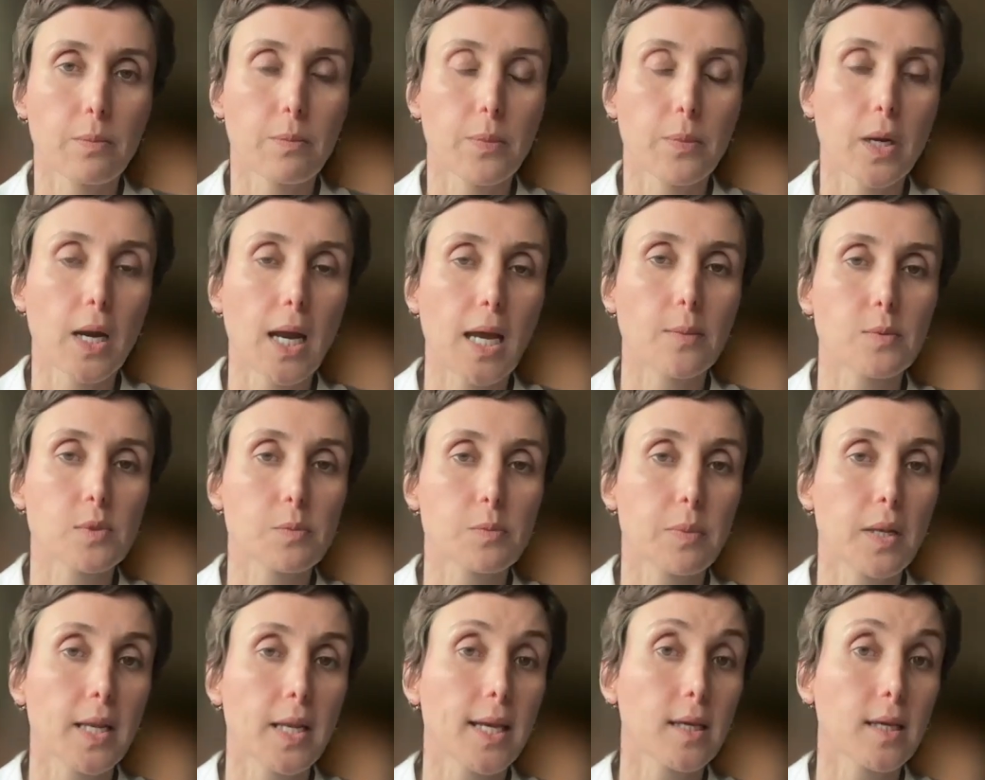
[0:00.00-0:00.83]
perhaps
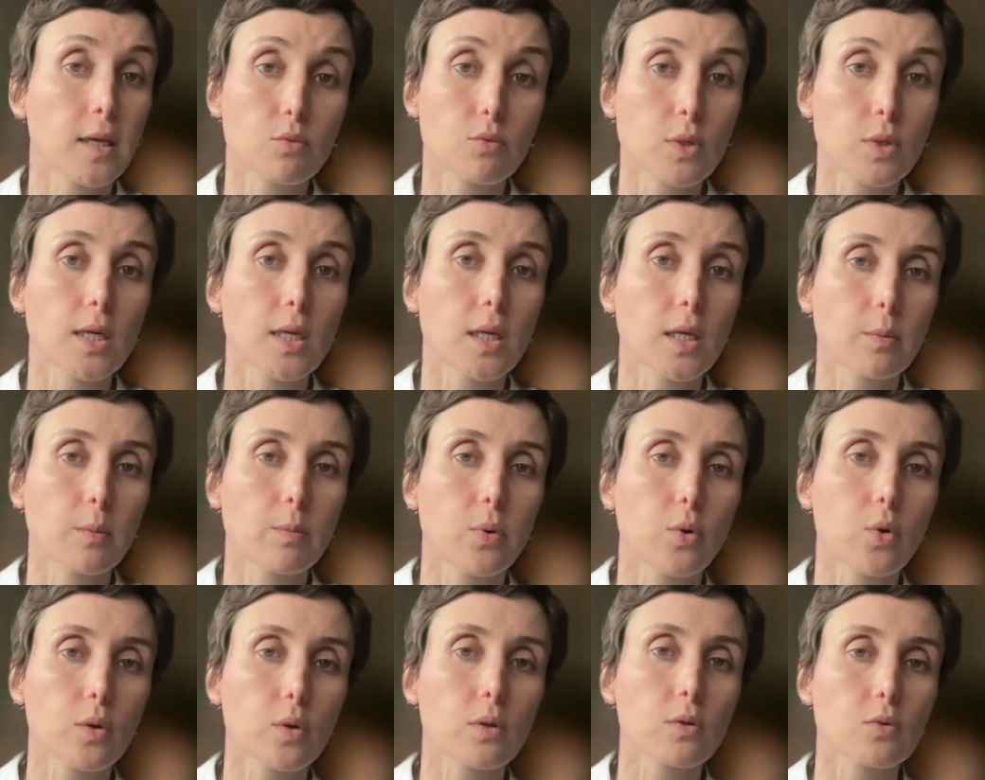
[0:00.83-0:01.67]
play a really
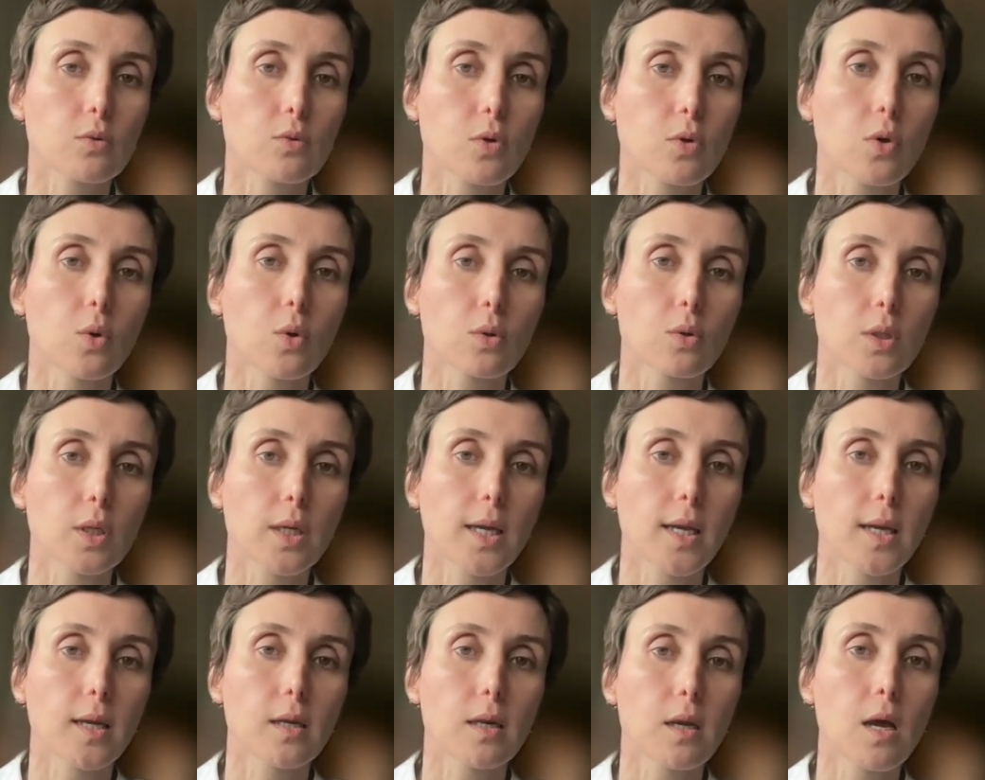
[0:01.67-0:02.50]
important role
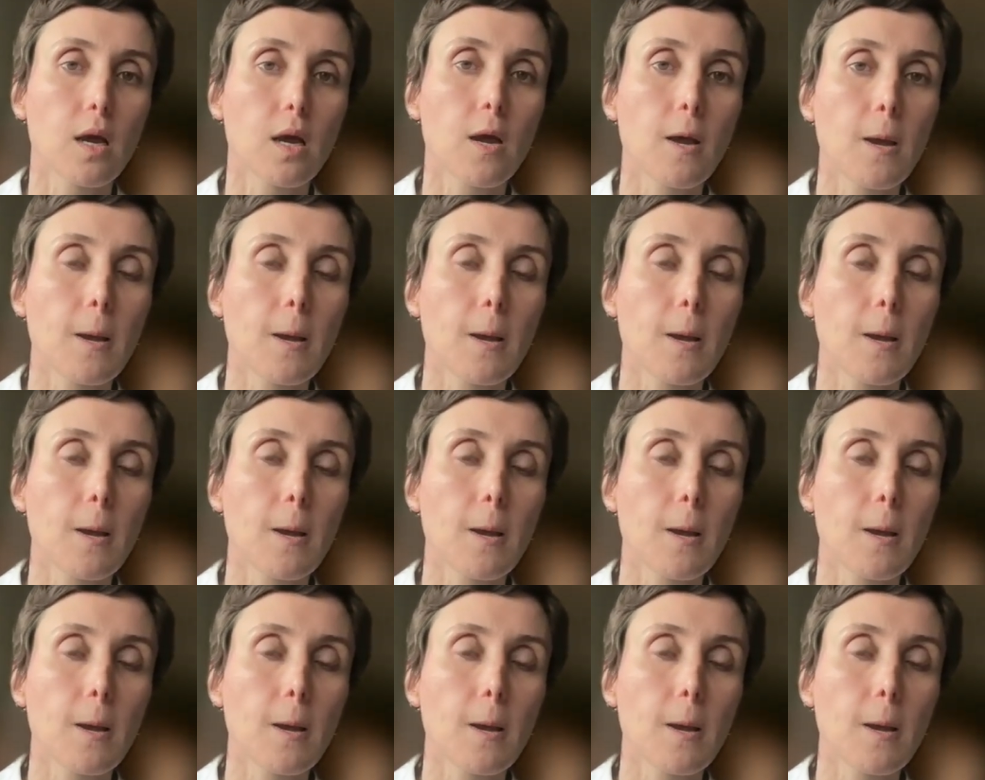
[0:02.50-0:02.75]
in